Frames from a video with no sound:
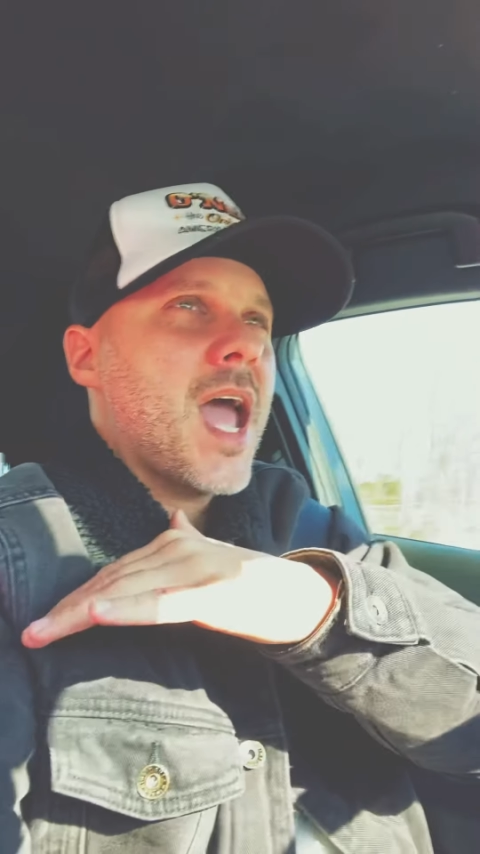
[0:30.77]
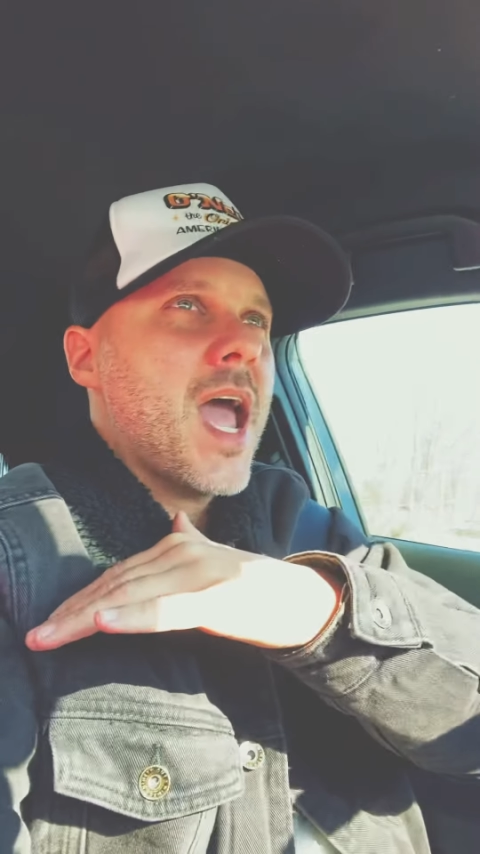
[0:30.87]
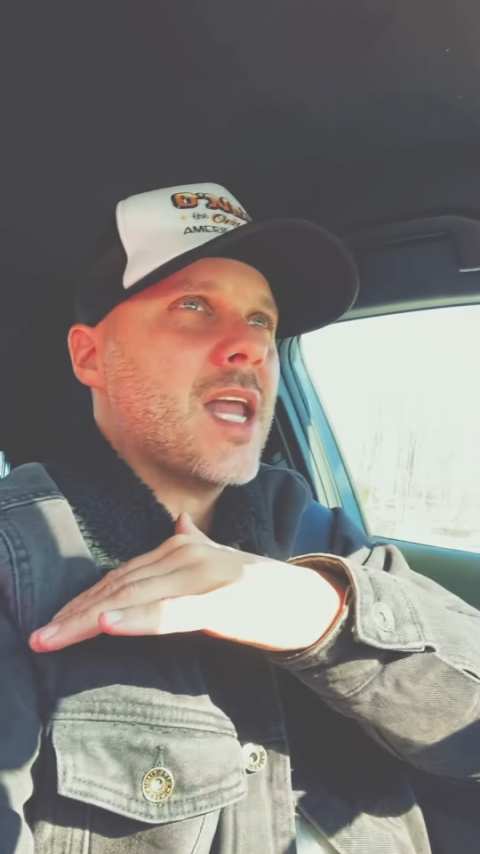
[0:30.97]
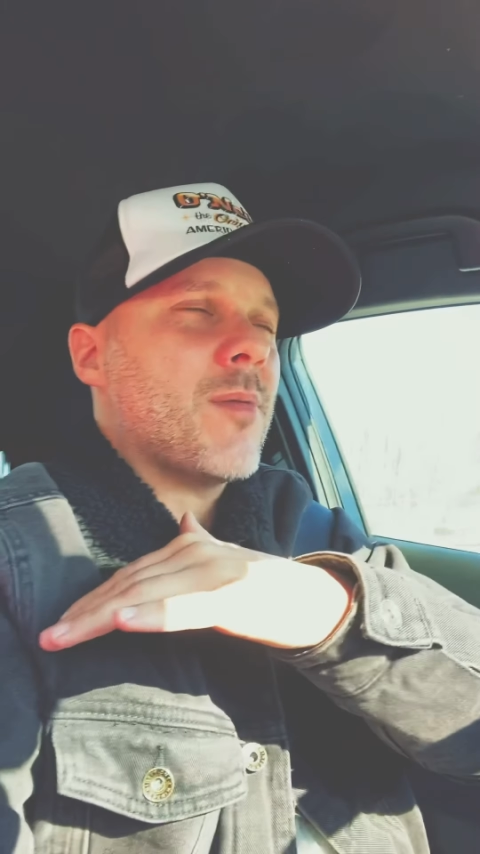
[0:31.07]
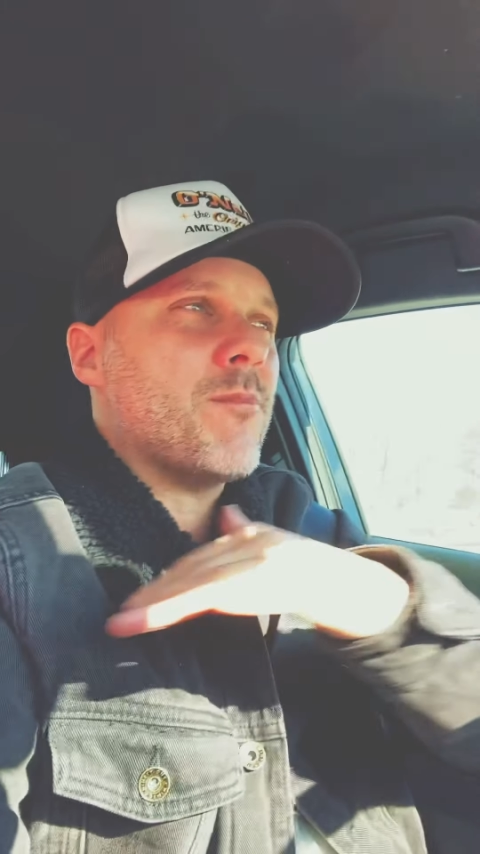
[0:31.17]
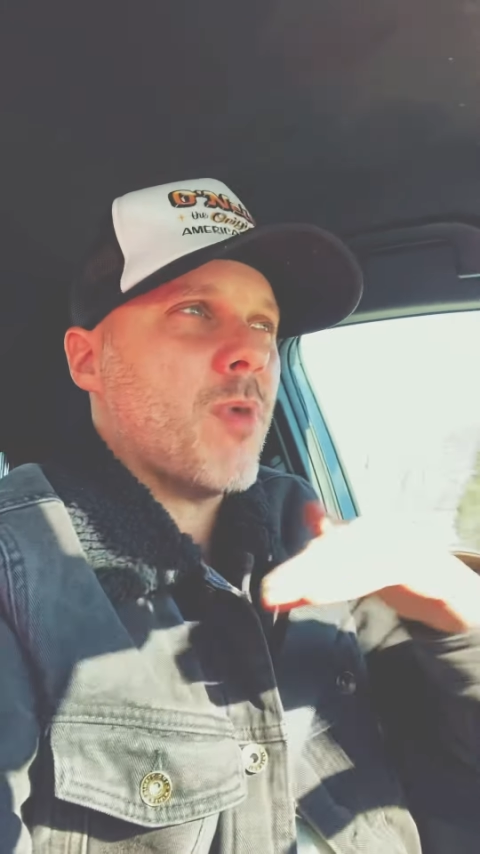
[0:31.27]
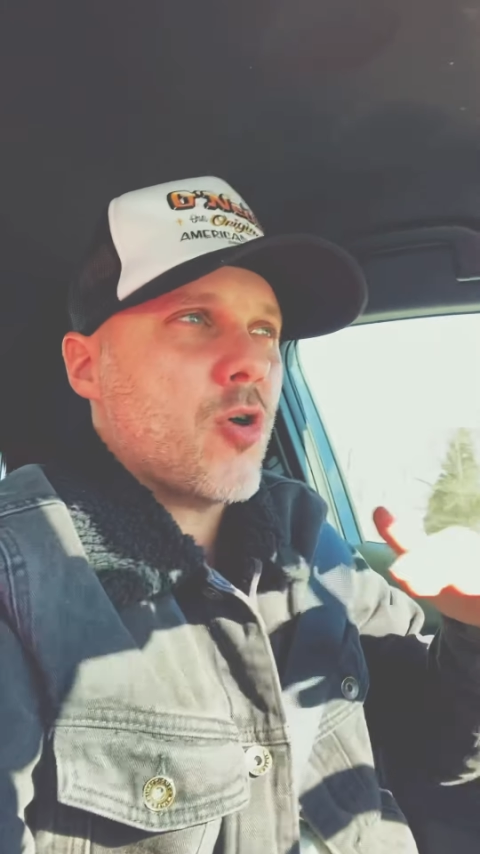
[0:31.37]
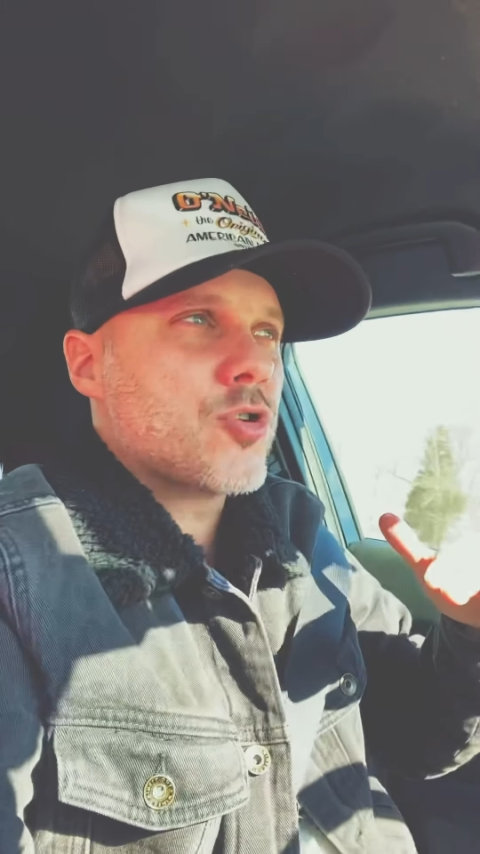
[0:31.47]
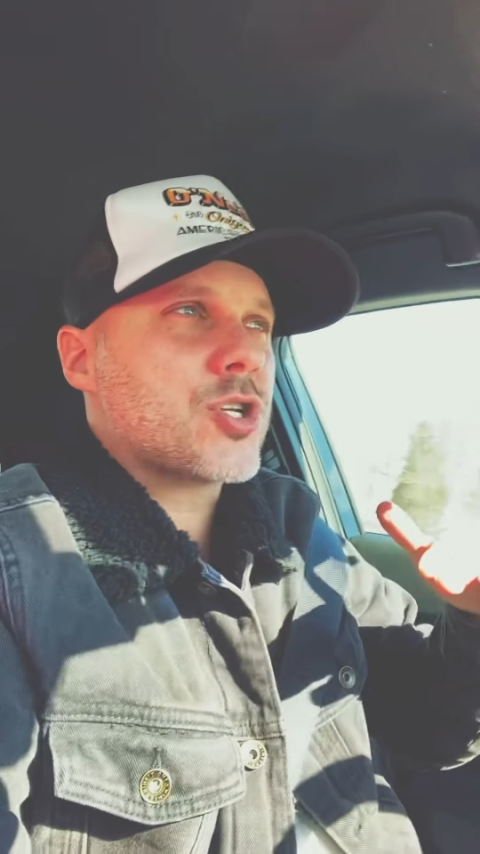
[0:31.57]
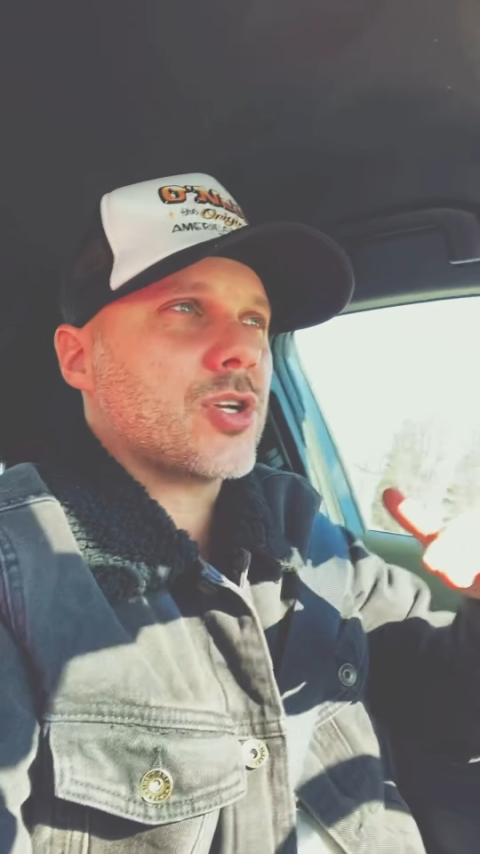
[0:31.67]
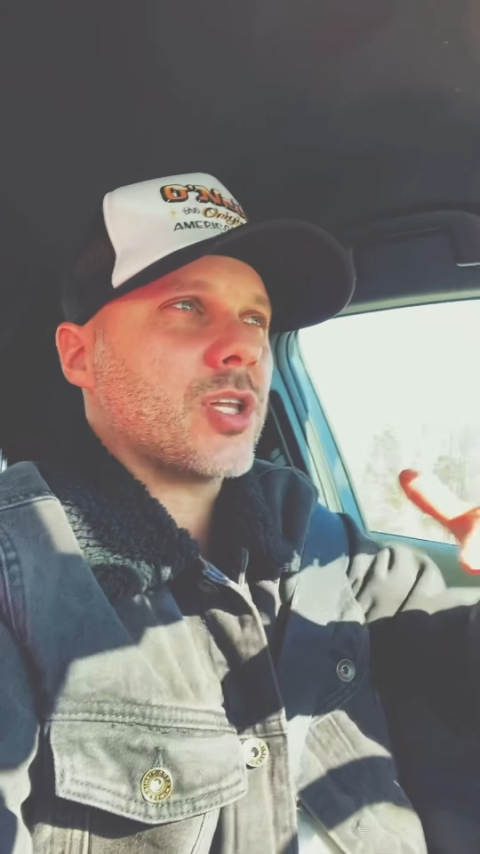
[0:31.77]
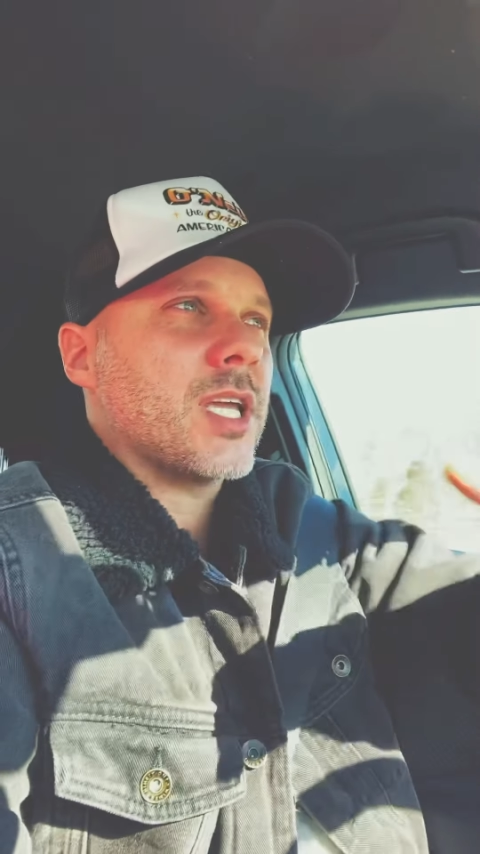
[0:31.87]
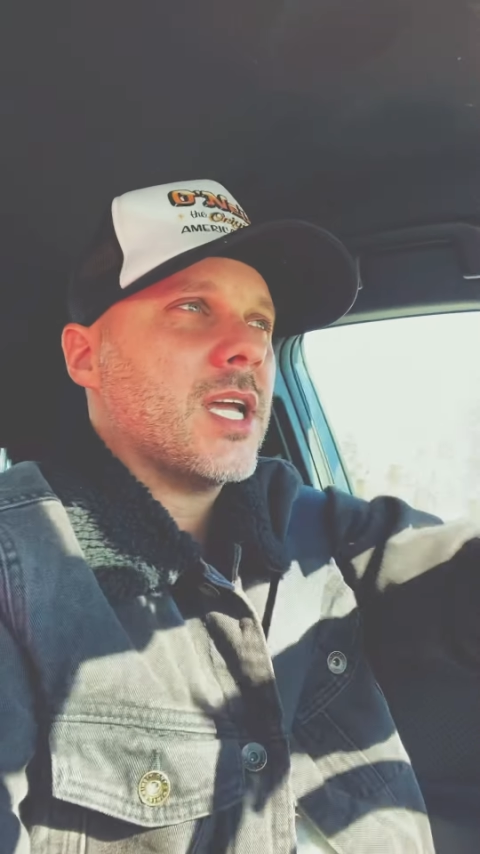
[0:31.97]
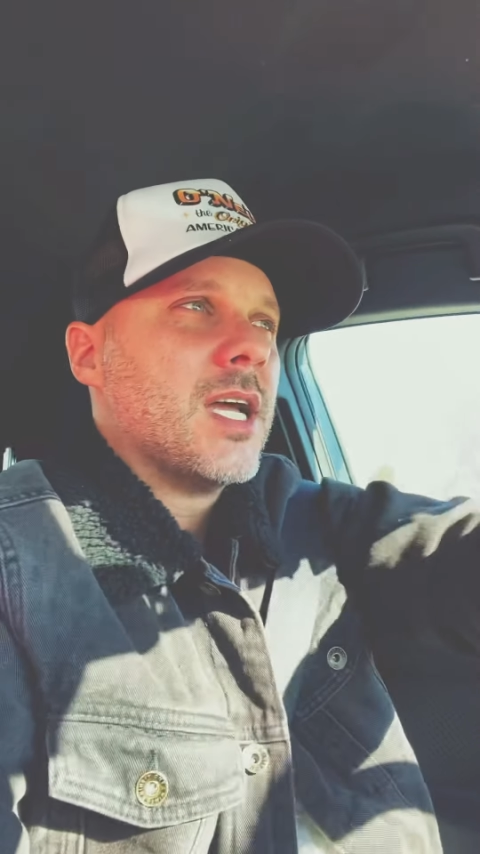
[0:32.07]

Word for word: and emotionally